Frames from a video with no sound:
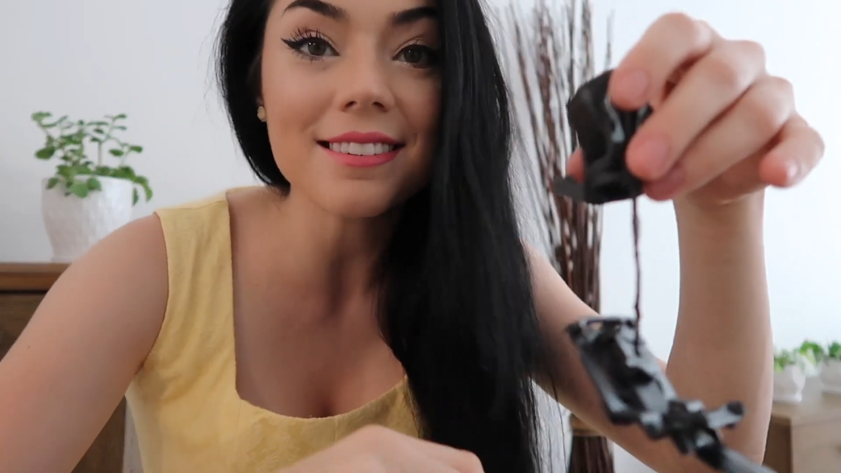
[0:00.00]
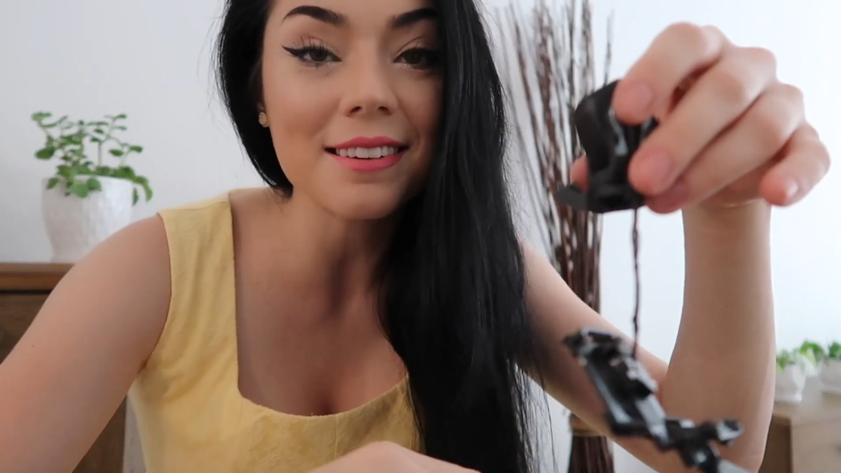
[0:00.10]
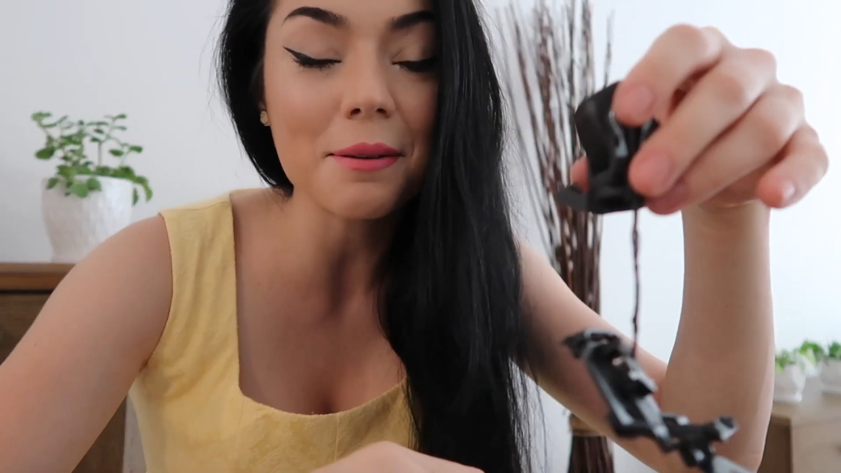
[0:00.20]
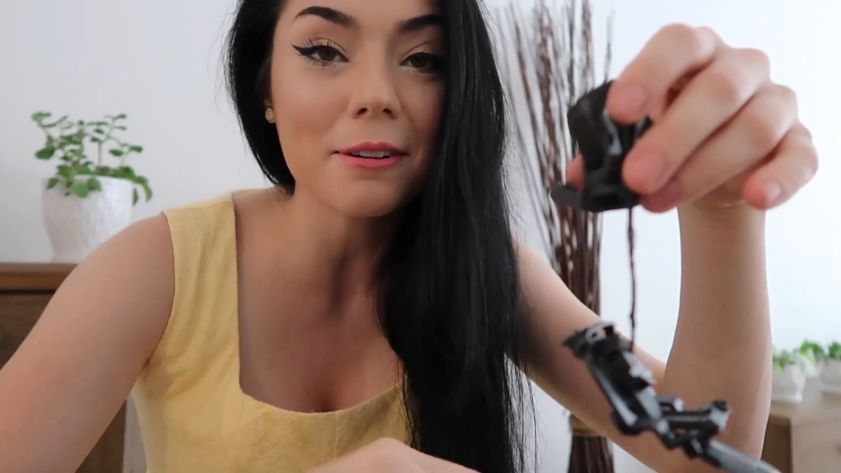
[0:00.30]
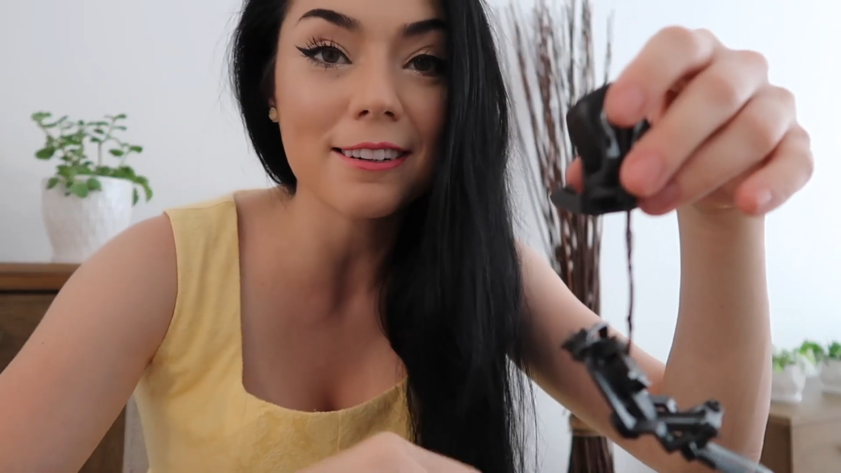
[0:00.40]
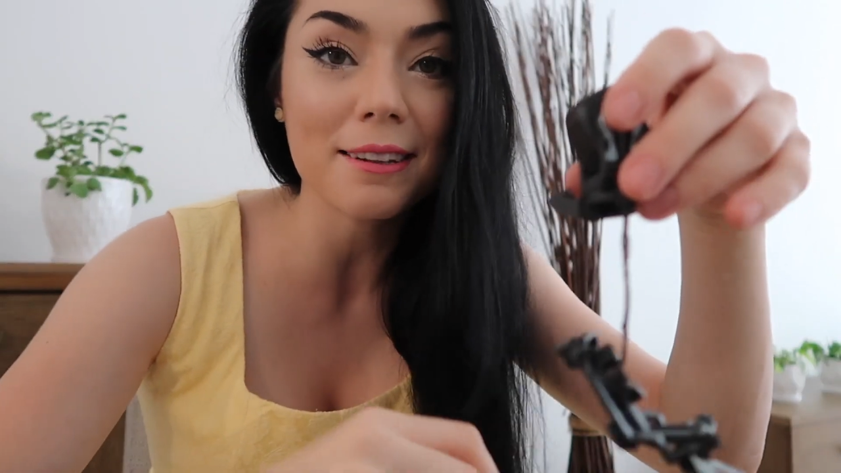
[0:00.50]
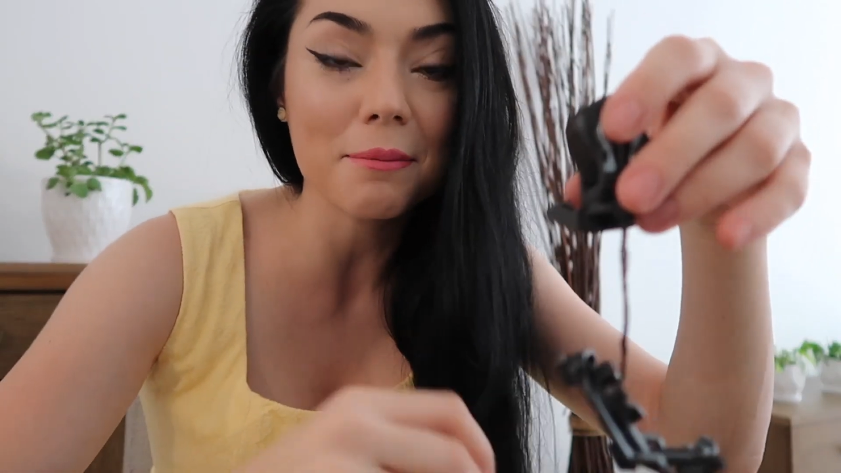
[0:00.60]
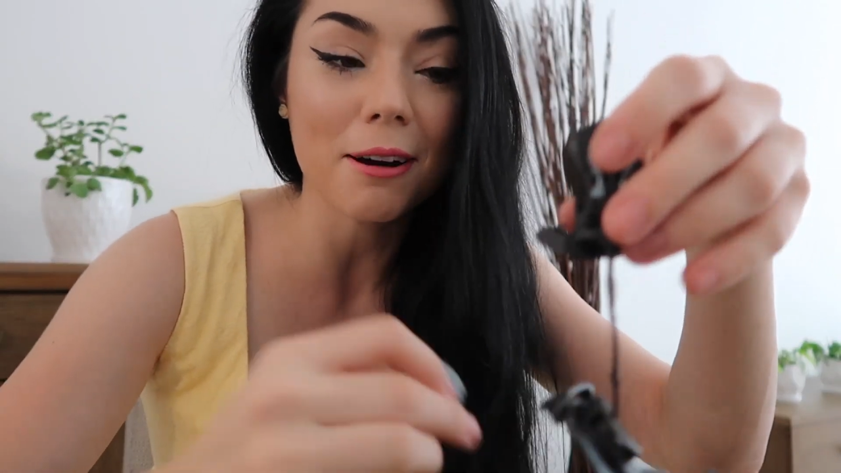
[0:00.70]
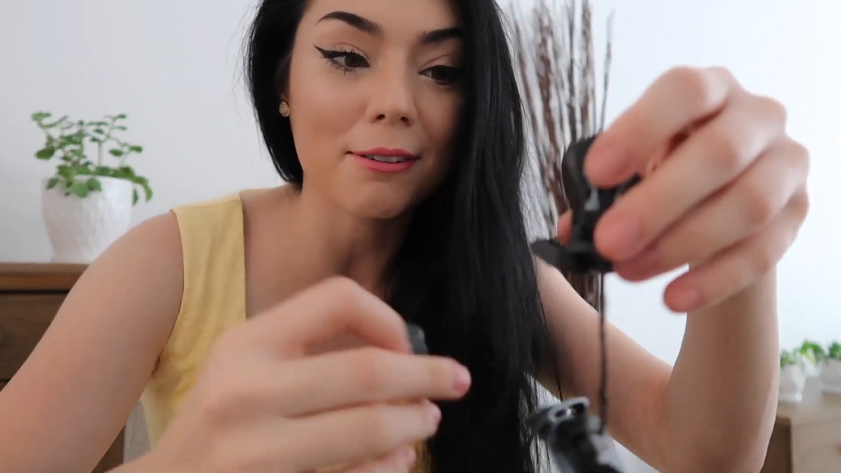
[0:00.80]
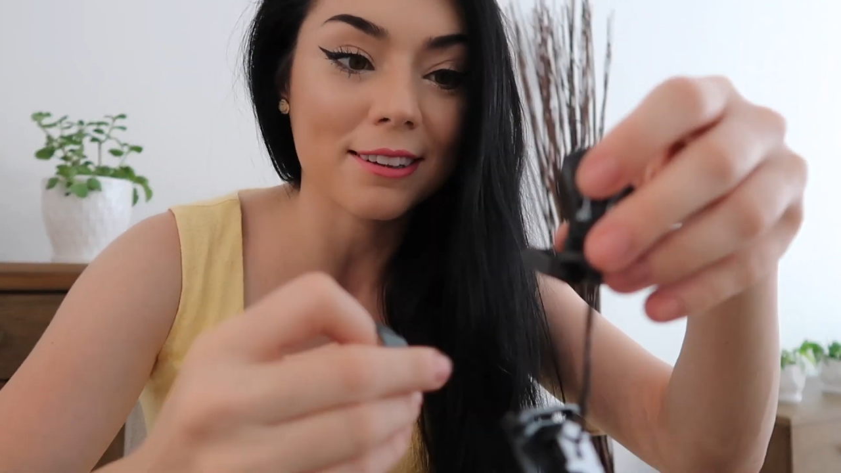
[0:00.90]
somewhere in the
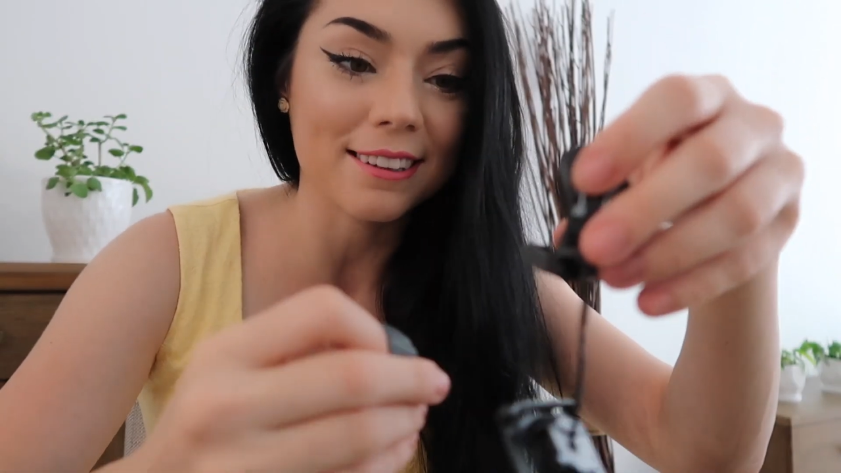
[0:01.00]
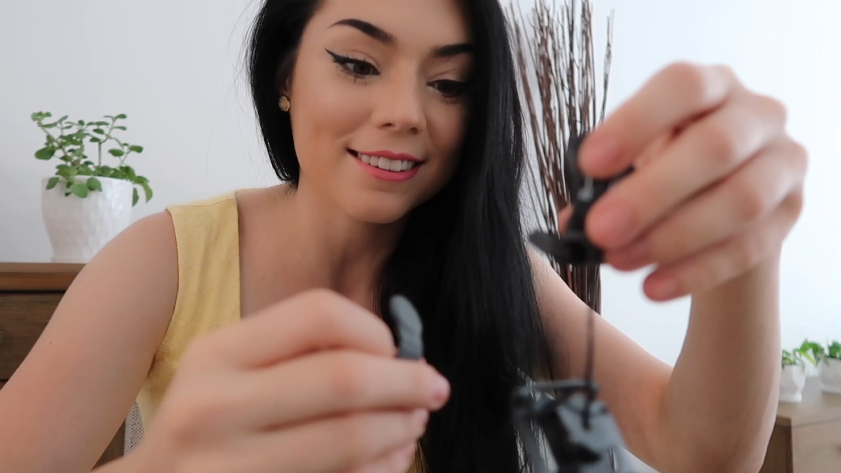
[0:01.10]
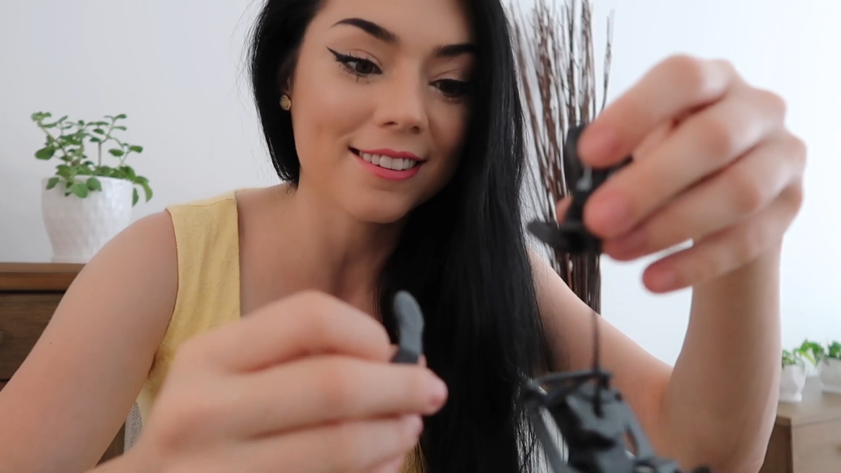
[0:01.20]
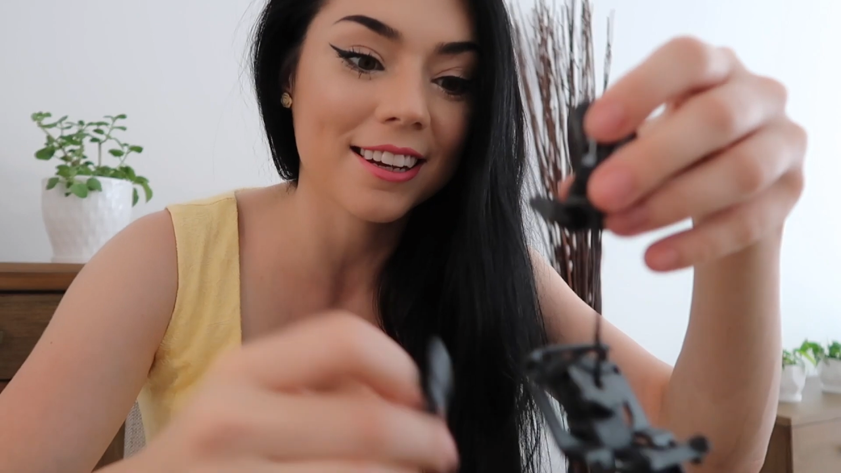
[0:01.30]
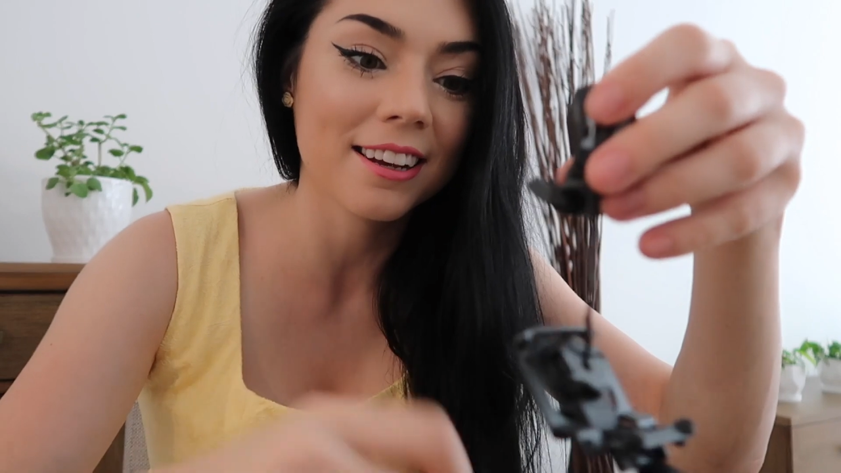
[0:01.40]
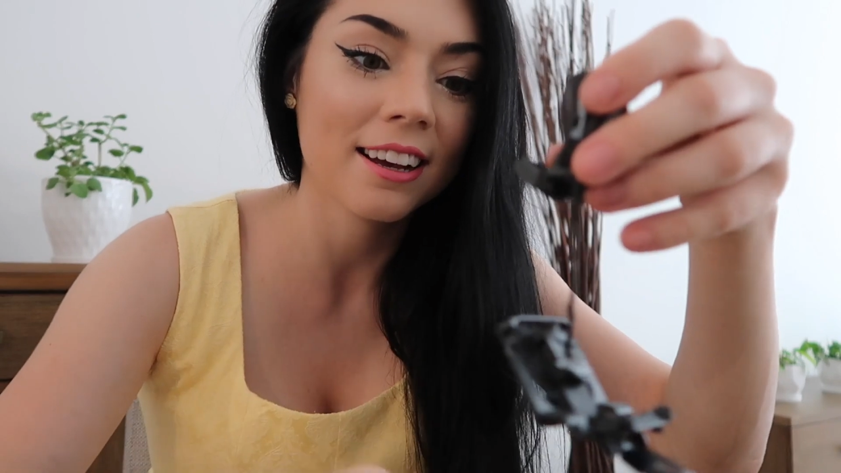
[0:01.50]
mountains.